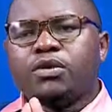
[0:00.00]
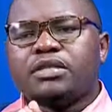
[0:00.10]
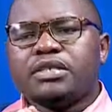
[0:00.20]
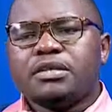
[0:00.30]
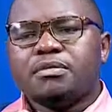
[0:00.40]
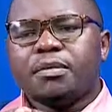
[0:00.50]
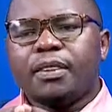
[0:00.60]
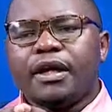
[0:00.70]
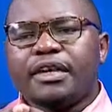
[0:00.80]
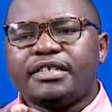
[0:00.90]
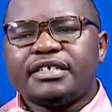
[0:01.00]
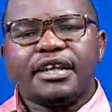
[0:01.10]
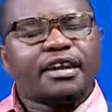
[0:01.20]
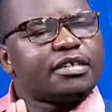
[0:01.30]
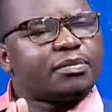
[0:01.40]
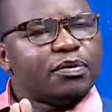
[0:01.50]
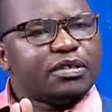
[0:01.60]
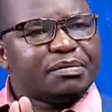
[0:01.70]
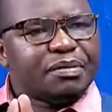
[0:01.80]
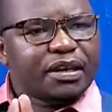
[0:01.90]
You see, it's the
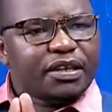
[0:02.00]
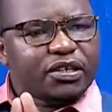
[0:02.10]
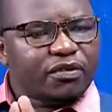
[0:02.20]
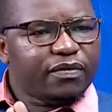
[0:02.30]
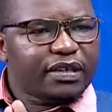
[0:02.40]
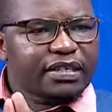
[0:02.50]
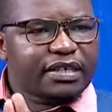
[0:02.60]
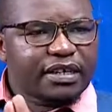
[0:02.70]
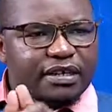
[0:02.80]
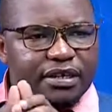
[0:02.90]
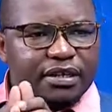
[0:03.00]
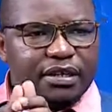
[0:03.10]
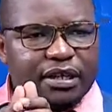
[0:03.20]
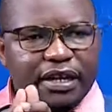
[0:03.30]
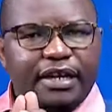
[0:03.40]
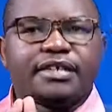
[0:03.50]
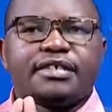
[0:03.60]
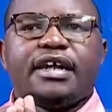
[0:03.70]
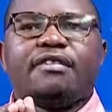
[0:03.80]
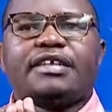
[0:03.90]
responsibility of the state.
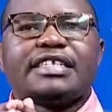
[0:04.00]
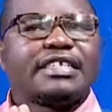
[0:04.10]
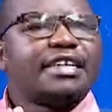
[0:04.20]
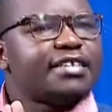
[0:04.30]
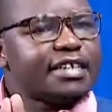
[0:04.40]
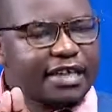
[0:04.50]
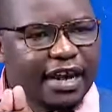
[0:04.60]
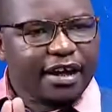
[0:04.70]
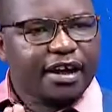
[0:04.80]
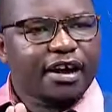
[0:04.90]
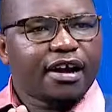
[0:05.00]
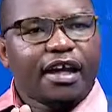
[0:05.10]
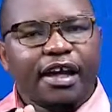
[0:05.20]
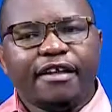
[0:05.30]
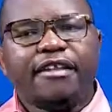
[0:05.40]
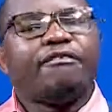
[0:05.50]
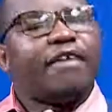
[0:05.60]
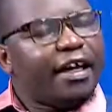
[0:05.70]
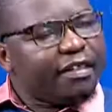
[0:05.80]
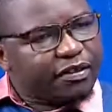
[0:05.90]
It's the state is like the
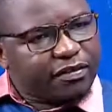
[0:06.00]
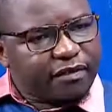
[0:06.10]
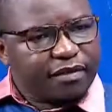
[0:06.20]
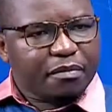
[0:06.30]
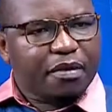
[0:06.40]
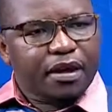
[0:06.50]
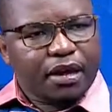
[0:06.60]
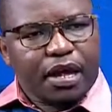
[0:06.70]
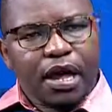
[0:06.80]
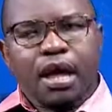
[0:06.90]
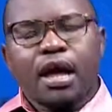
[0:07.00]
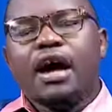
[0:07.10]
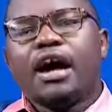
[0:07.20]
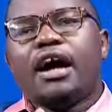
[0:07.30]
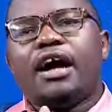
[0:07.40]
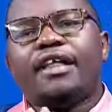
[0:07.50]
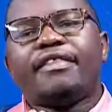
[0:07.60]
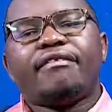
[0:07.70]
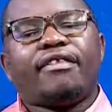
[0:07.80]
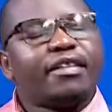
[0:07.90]
father to the family.
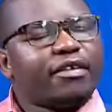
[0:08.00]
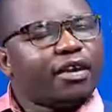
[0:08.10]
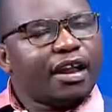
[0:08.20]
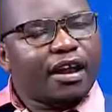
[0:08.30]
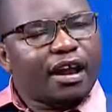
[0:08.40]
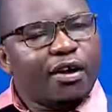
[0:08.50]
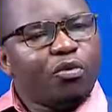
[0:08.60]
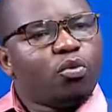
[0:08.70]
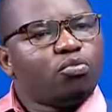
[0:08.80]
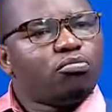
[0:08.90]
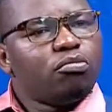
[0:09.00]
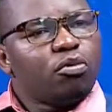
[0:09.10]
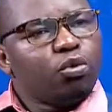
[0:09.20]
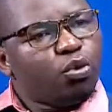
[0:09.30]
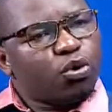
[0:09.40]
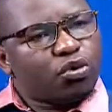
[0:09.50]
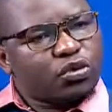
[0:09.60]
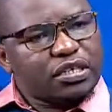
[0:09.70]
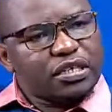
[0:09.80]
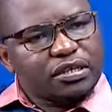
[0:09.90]
The father will allow who
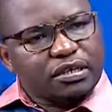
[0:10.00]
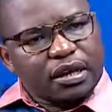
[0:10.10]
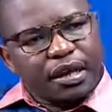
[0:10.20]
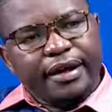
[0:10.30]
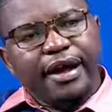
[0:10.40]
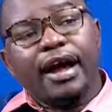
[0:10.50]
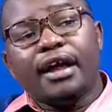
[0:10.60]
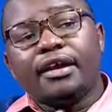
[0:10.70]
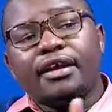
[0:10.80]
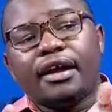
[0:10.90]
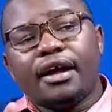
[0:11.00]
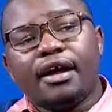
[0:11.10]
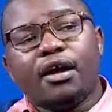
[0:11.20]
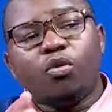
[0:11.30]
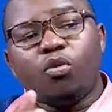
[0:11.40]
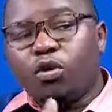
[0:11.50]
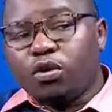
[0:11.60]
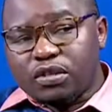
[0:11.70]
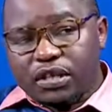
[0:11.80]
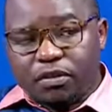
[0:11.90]
goes in and who
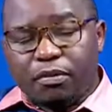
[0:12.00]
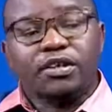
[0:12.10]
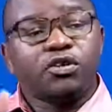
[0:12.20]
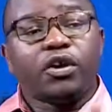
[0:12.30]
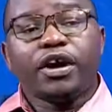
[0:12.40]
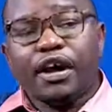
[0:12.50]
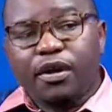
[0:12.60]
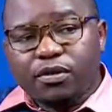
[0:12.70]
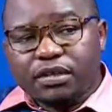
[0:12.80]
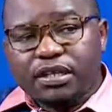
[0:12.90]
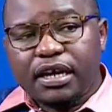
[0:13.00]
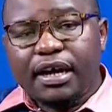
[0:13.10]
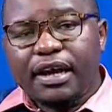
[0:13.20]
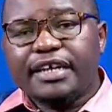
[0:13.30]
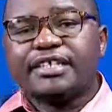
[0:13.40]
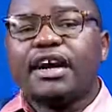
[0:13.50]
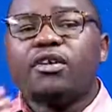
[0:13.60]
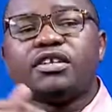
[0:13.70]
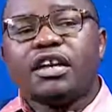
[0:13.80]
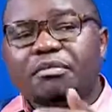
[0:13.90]
goes out. But going out, it
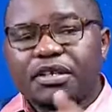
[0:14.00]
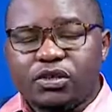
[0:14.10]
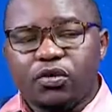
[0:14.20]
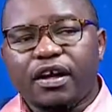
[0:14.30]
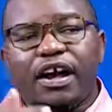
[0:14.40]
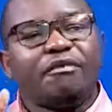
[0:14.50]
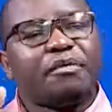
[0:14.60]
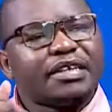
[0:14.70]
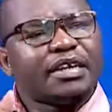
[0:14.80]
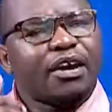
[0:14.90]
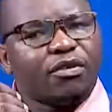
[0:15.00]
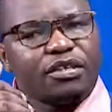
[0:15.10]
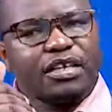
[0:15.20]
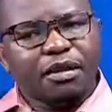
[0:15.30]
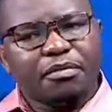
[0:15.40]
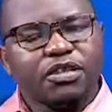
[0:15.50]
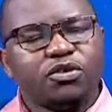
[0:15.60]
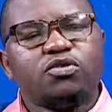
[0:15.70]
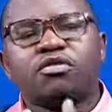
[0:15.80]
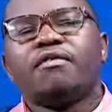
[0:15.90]
cannot limit you. The government cannot
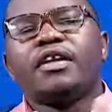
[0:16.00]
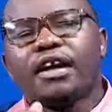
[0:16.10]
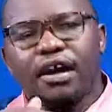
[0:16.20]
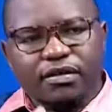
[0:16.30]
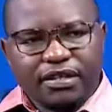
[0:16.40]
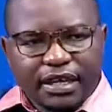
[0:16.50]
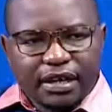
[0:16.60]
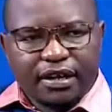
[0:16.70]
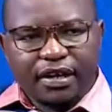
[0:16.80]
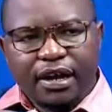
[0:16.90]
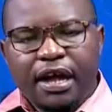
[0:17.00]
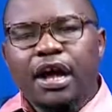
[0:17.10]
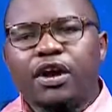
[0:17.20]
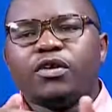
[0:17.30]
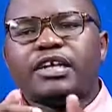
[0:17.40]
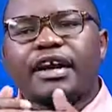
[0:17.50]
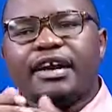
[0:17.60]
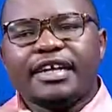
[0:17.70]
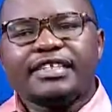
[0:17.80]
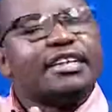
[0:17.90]
limit you traveling outside, not
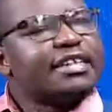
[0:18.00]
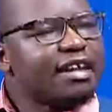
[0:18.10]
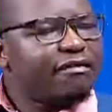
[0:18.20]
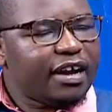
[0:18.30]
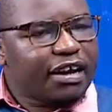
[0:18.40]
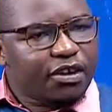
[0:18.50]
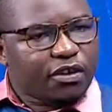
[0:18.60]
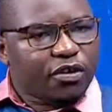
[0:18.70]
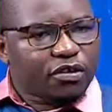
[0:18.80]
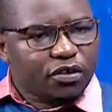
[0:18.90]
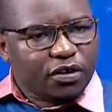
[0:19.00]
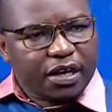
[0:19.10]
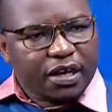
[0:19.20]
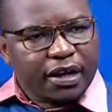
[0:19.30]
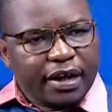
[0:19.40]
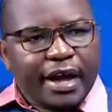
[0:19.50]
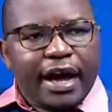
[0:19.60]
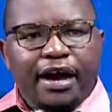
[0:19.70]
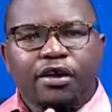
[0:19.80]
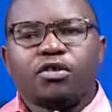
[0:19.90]
unless there is a valid court order.
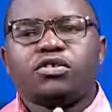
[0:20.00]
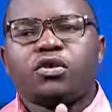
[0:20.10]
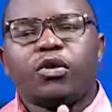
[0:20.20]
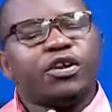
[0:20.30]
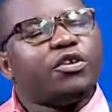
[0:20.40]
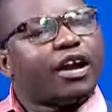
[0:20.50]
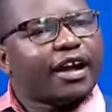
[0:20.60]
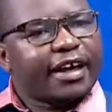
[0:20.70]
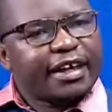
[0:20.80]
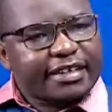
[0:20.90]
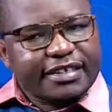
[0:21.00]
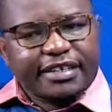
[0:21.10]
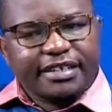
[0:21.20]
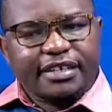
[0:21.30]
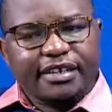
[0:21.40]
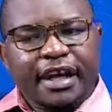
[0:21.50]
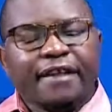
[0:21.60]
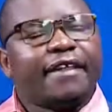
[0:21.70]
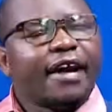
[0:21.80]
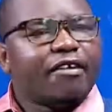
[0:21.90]
And also, when you are a Kenyan citizen,
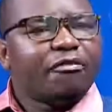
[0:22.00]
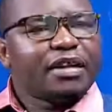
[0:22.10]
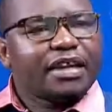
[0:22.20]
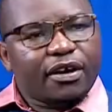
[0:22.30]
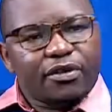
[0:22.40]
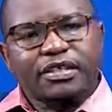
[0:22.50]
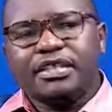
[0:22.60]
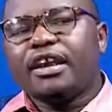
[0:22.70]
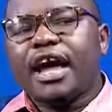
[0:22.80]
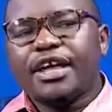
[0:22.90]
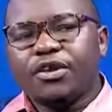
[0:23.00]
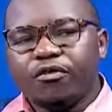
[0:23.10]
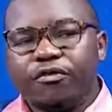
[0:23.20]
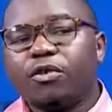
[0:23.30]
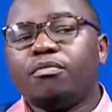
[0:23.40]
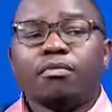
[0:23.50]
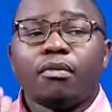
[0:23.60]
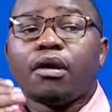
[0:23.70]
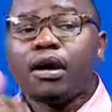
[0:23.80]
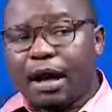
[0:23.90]
the government cannot deny you from
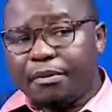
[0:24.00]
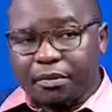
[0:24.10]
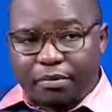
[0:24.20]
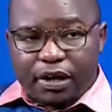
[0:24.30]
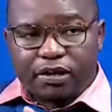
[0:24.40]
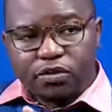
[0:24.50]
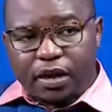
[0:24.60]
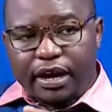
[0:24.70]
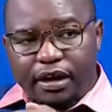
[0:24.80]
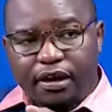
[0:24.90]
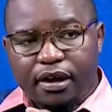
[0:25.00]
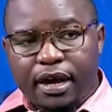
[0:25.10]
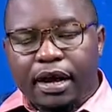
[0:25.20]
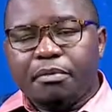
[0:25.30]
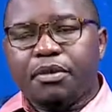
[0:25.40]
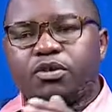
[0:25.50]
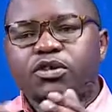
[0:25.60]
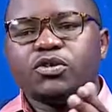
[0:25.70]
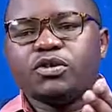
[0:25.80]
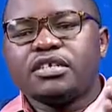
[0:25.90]
coming back to Kenya.
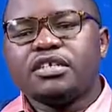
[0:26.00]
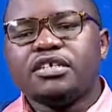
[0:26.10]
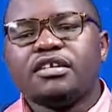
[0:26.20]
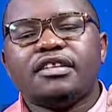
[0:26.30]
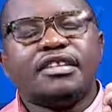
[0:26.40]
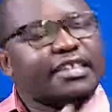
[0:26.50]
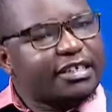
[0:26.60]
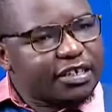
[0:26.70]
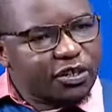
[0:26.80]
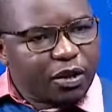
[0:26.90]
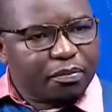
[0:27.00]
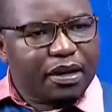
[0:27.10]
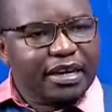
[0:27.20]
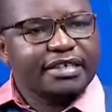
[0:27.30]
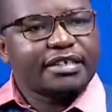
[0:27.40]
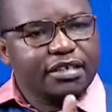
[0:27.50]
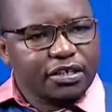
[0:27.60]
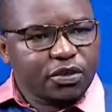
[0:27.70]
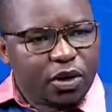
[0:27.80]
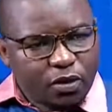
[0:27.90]
Because you see, this is your place,
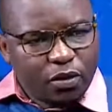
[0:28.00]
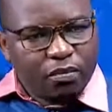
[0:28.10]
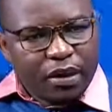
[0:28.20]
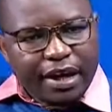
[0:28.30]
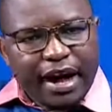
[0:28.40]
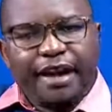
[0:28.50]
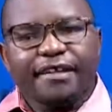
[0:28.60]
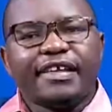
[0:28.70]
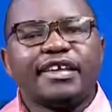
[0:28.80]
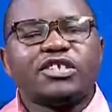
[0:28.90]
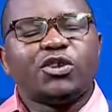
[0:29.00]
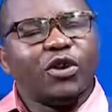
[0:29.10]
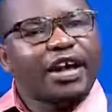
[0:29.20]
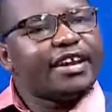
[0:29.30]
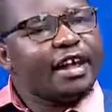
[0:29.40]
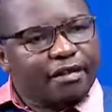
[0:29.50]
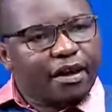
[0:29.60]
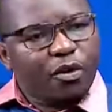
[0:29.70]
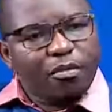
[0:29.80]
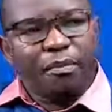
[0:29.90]
this is your home, and there is no any
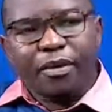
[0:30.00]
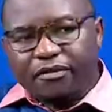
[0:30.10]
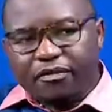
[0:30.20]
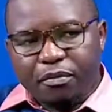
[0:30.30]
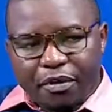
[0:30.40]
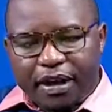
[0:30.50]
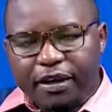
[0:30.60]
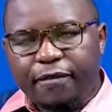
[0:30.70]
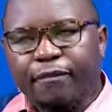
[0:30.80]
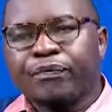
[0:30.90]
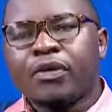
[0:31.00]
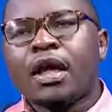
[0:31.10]
other home apart from Kenya.